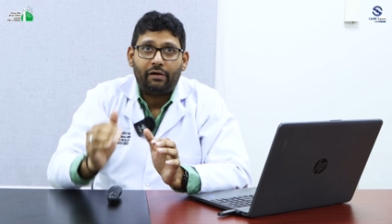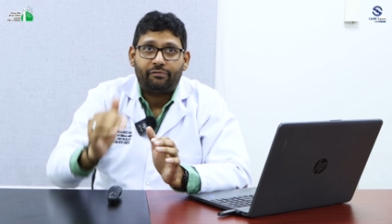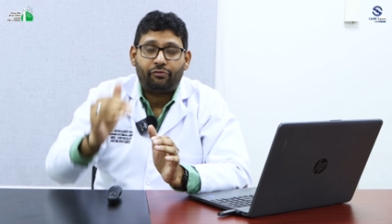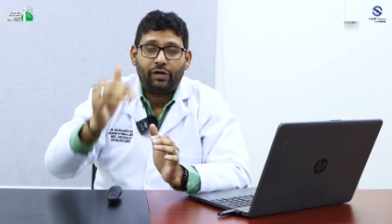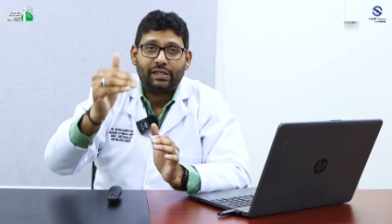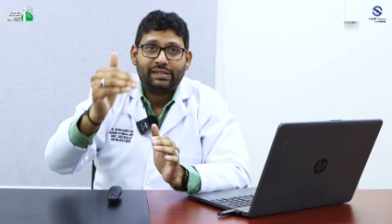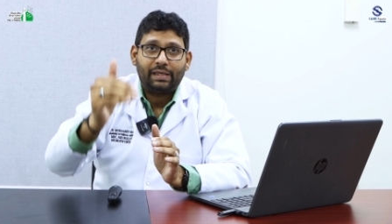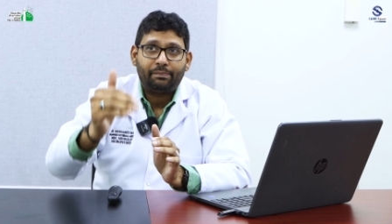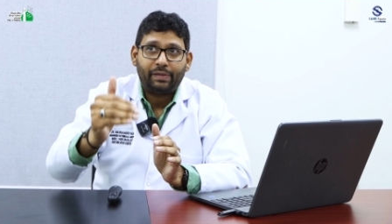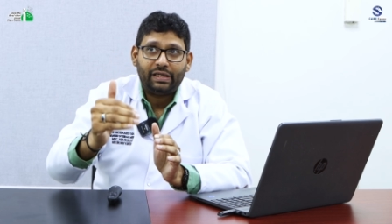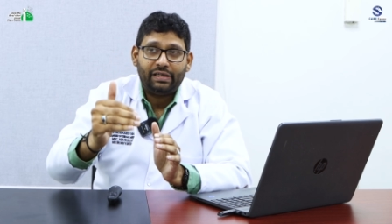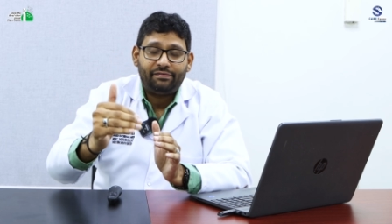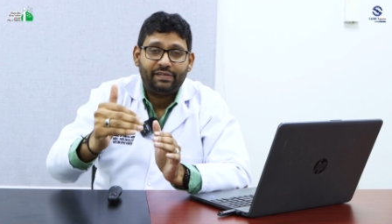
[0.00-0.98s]
For
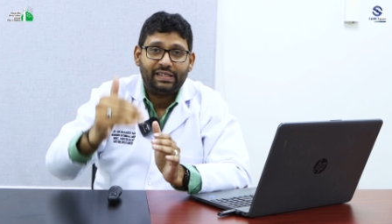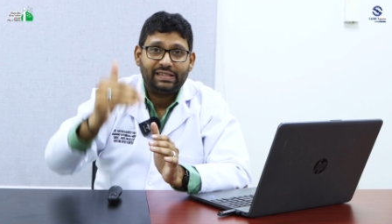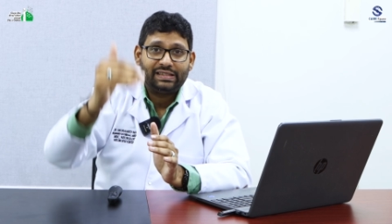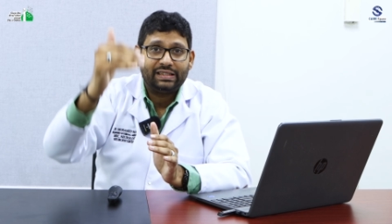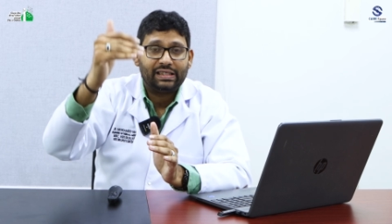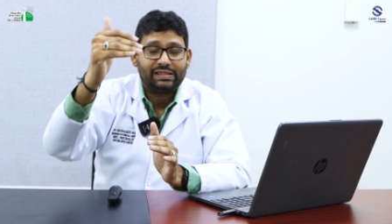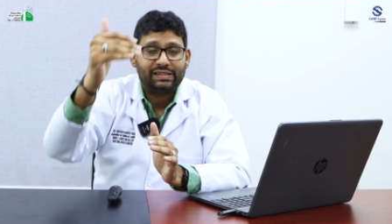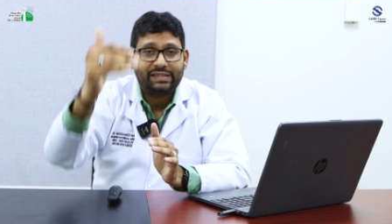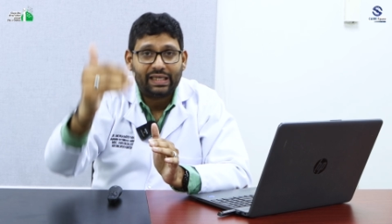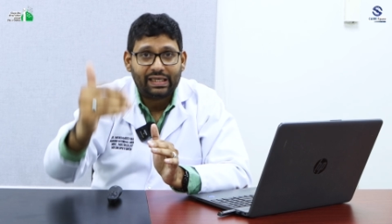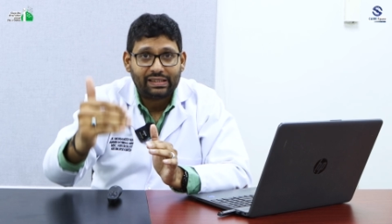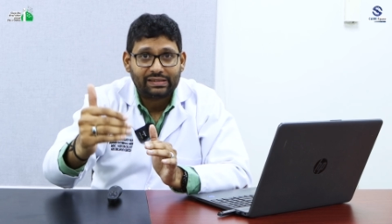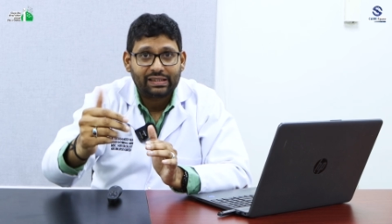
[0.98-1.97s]
example, if it is in the
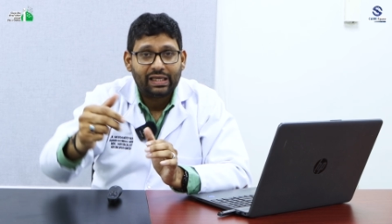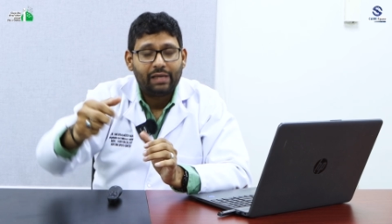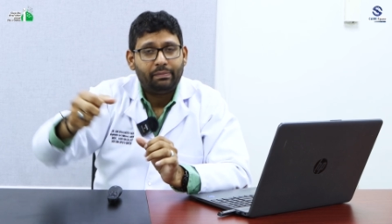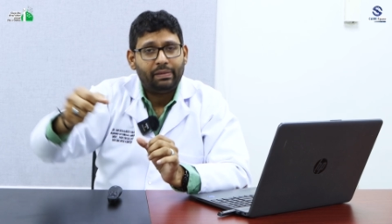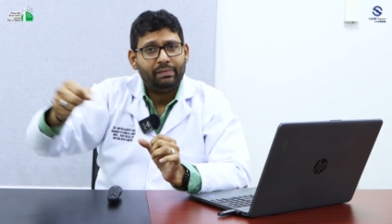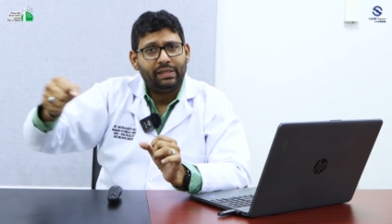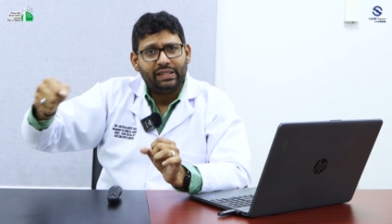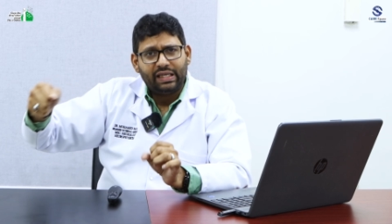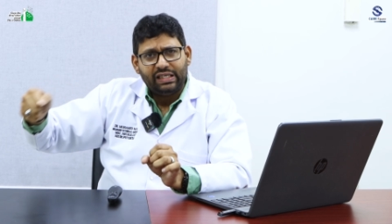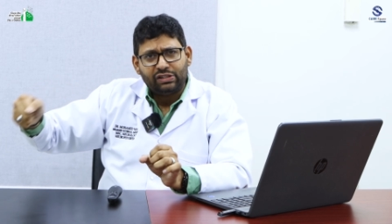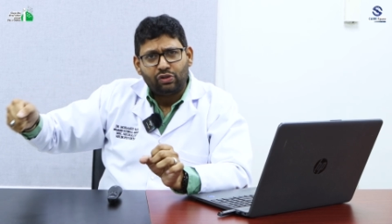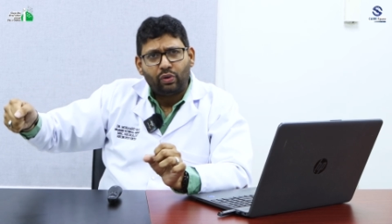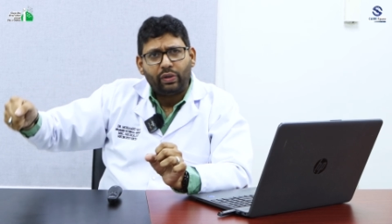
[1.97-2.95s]
stairs, maybe there
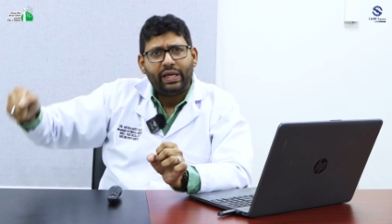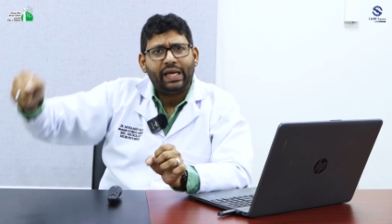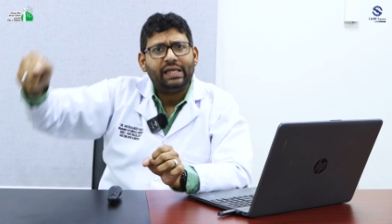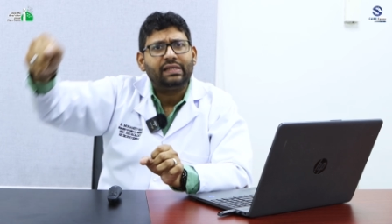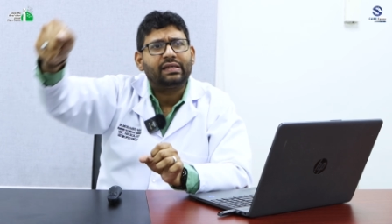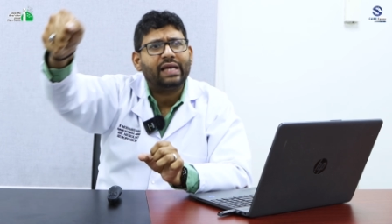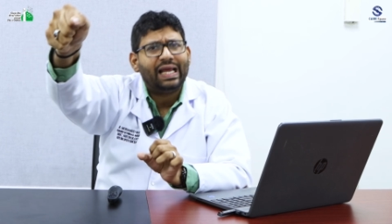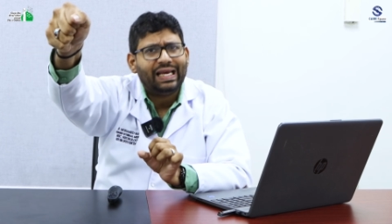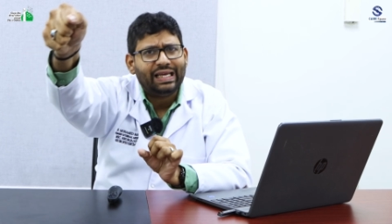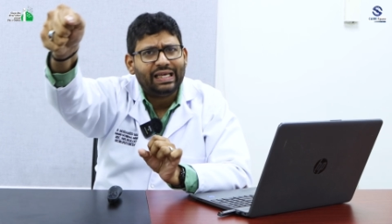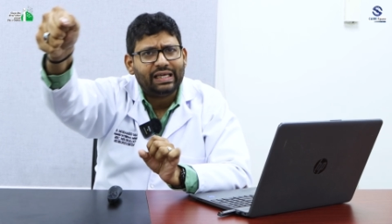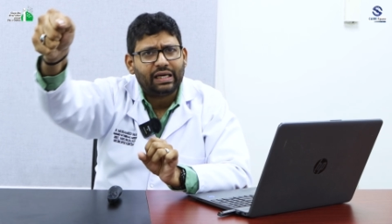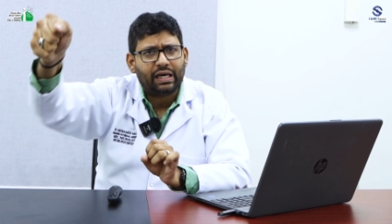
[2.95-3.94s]
is no hand
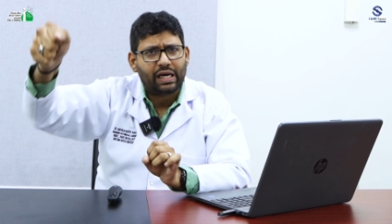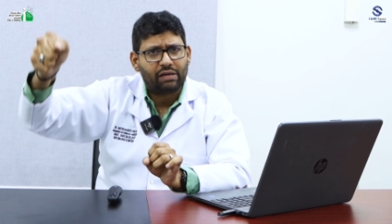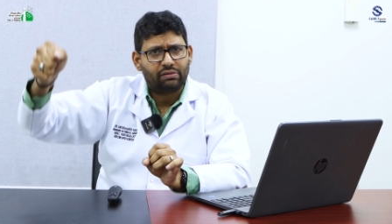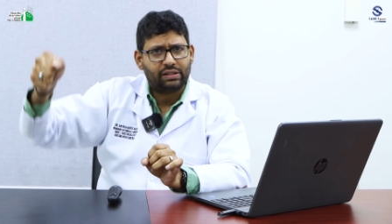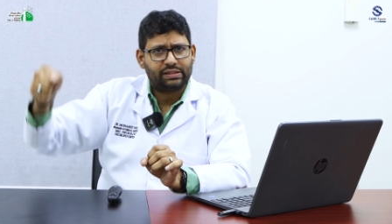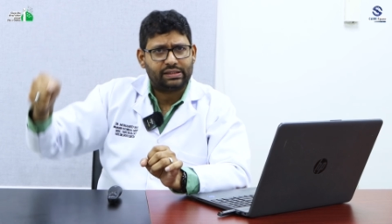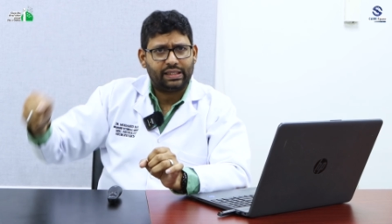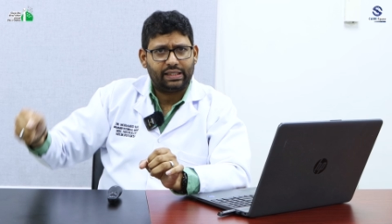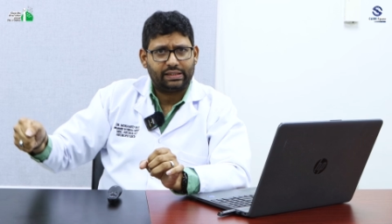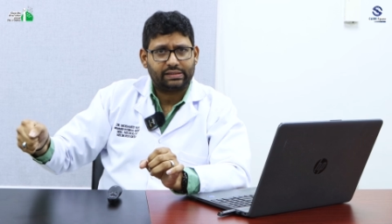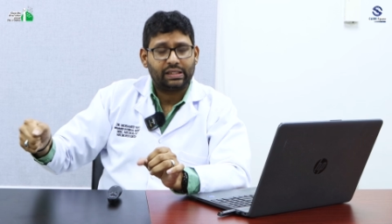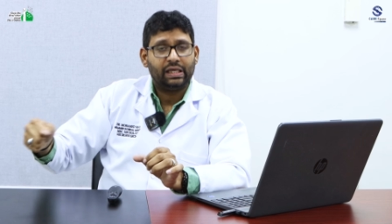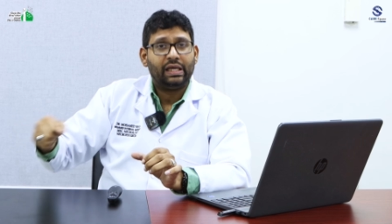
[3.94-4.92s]
railing around the
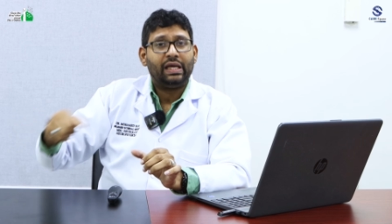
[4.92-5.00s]
stairs.